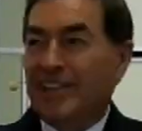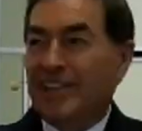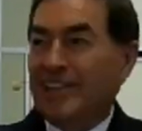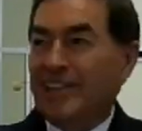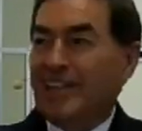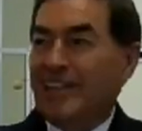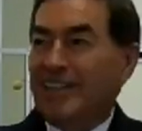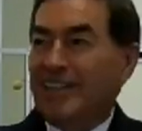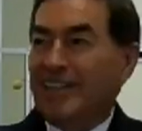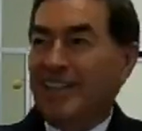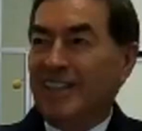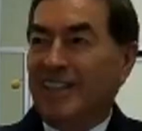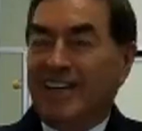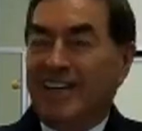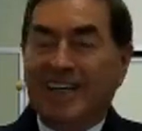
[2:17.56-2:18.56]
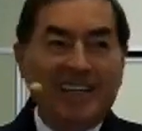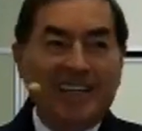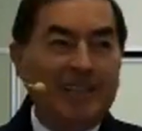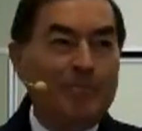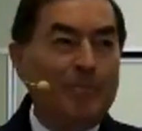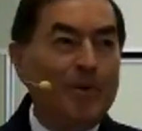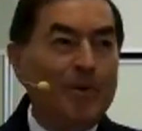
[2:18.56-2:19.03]
uh, in the book
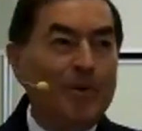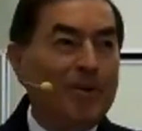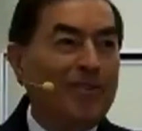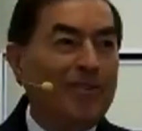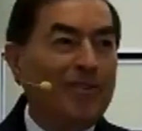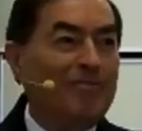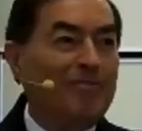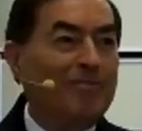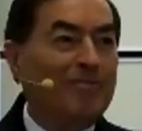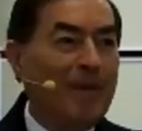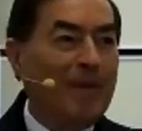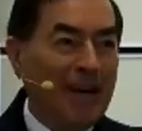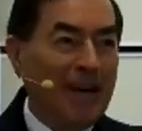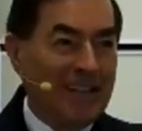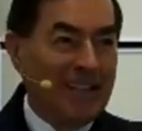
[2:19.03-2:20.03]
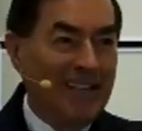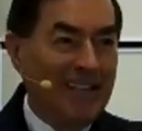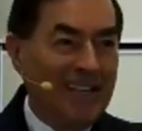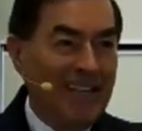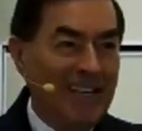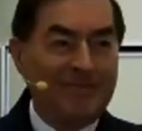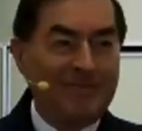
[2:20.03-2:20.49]
of Mark, I
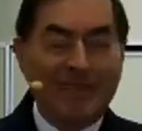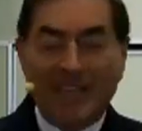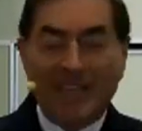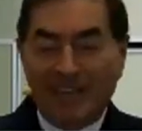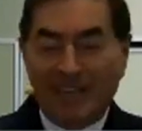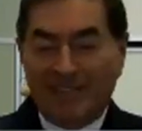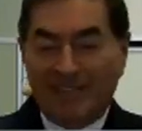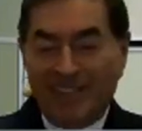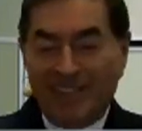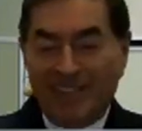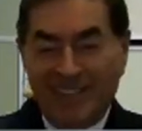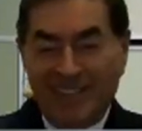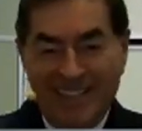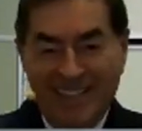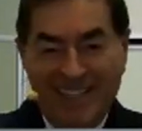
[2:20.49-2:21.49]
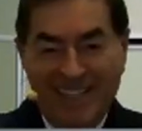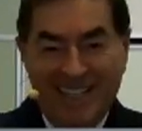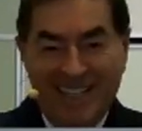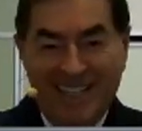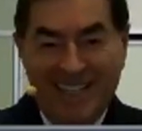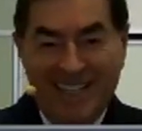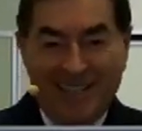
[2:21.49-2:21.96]
believe. Uh,
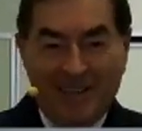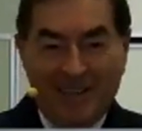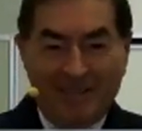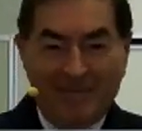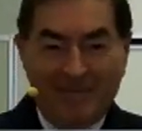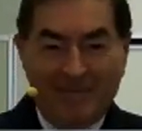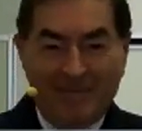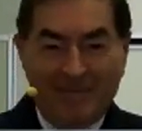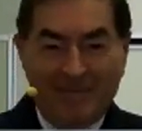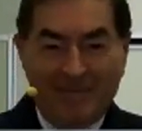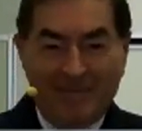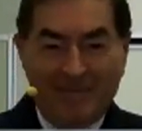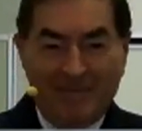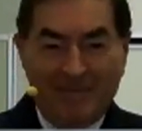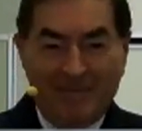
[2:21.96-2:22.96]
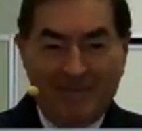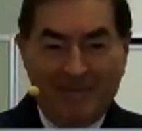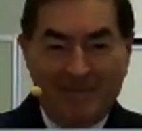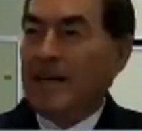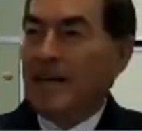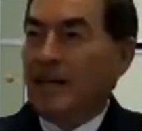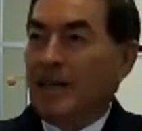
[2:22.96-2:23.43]
so
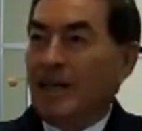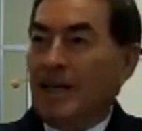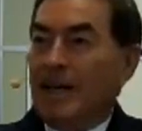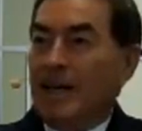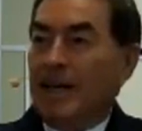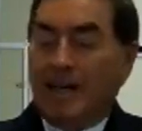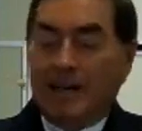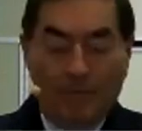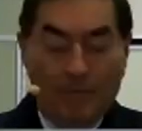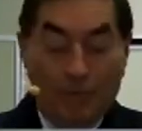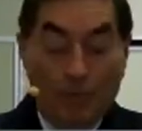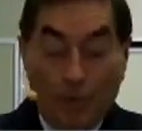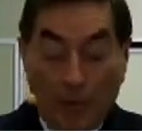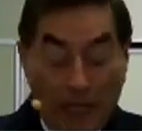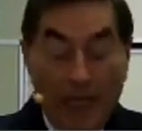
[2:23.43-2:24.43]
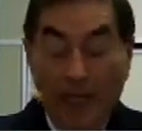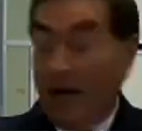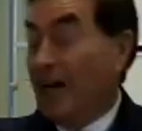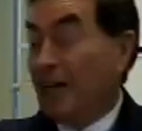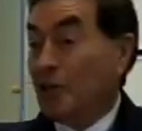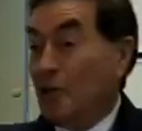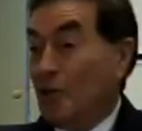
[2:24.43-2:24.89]
uh, we are
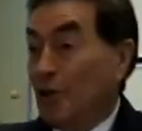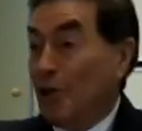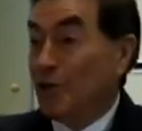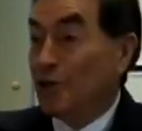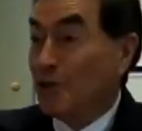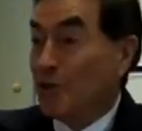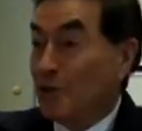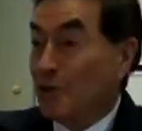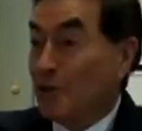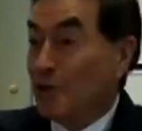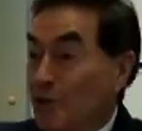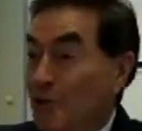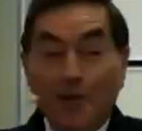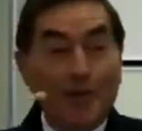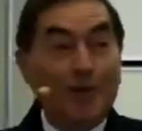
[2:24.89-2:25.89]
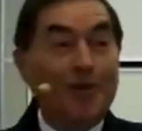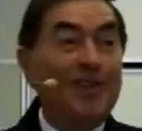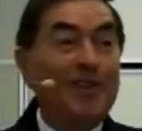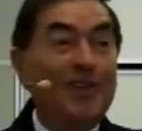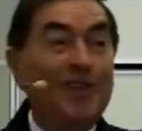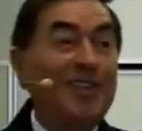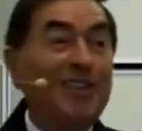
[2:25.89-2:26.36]
going to do
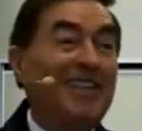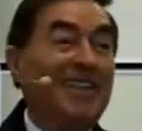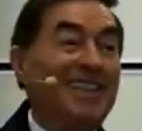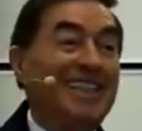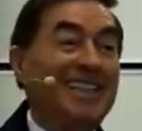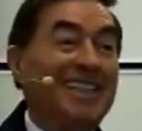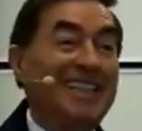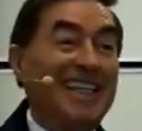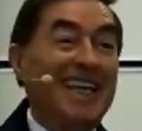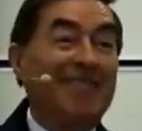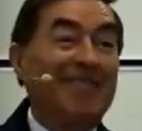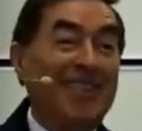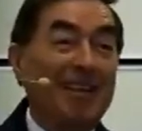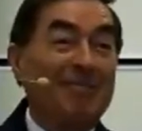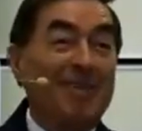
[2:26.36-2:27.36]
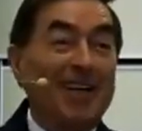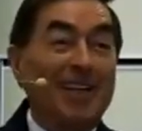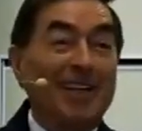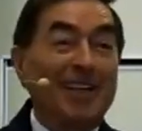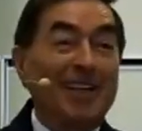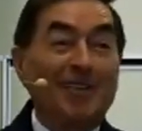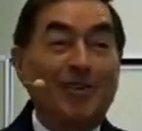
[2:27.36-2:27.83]
the same thing, but in
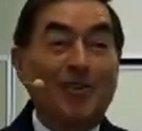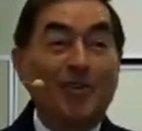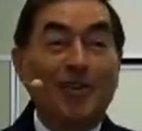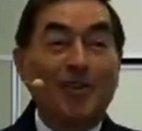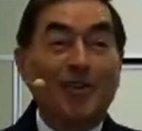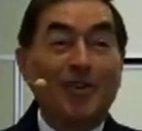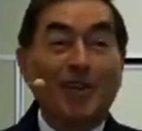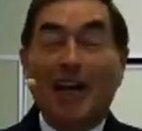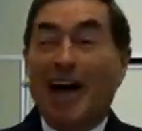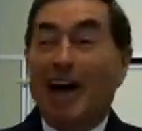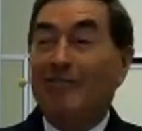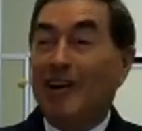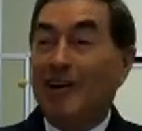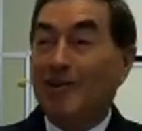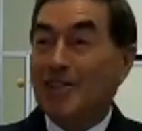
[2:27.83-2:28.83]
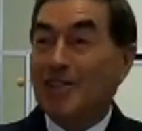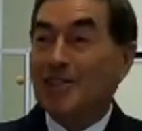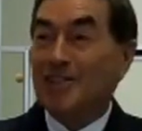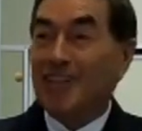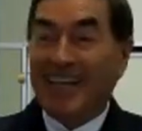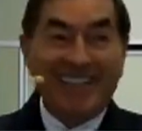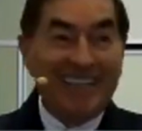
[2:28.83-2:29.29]
two and a half hours
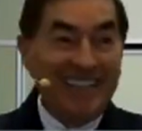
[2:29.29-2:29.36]
today,